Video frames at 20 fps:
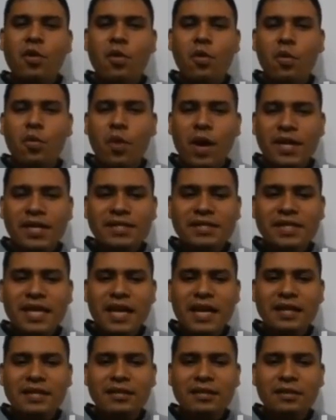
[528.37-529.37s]
What is
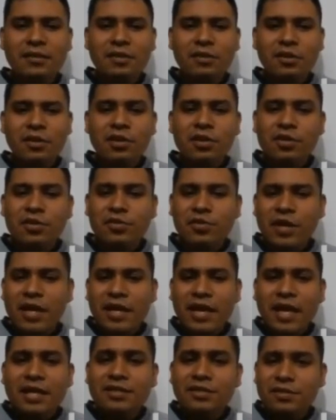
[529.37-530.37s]
that? You
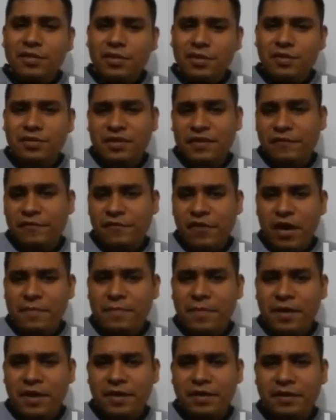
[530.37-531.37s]
can also use a fry
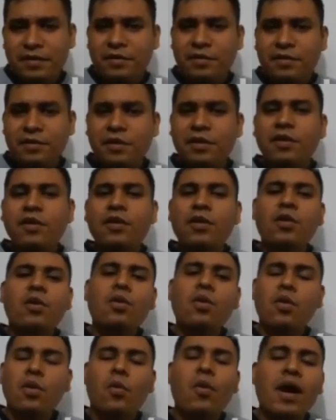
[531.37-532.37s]
pan.
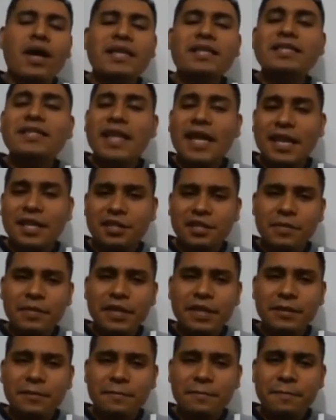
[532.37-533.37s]
What is that
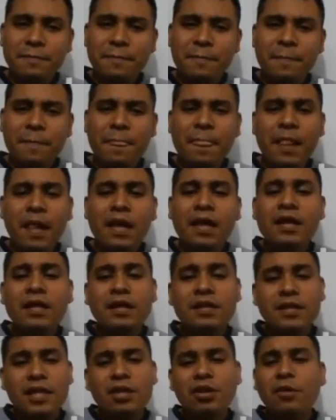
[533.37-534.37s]
activity?
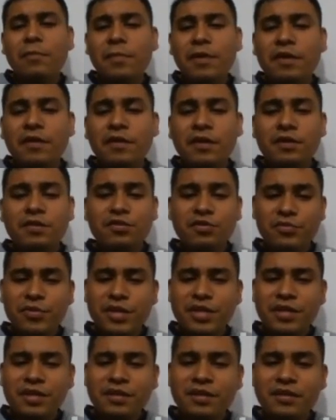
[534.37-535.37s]
The number
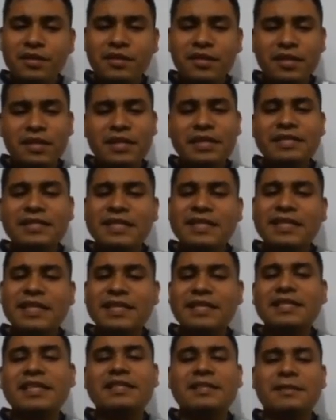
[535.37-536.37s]
3, it says
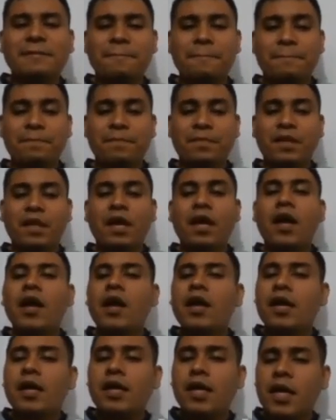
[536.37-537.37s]
like this.
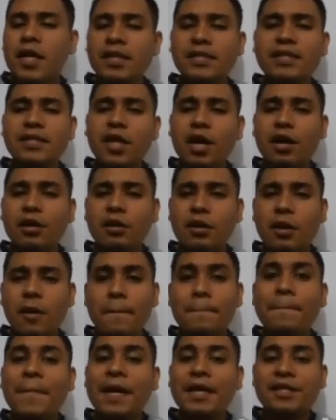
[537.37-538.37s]
It's done
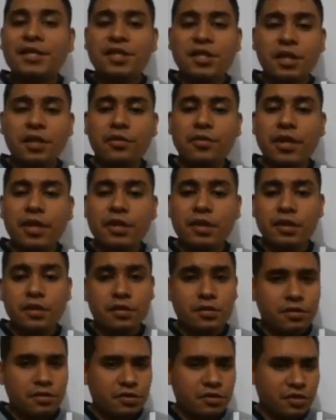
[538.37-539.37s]
by children.
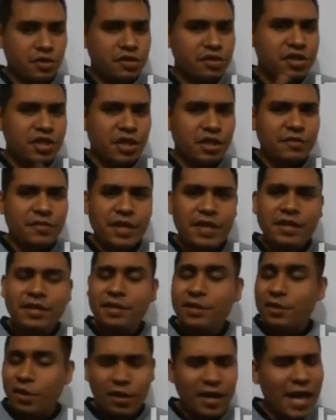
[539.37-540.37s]
Just
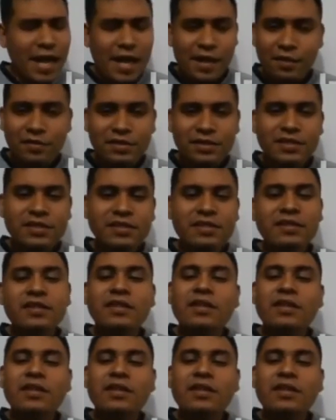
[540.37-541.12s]
children, not adults.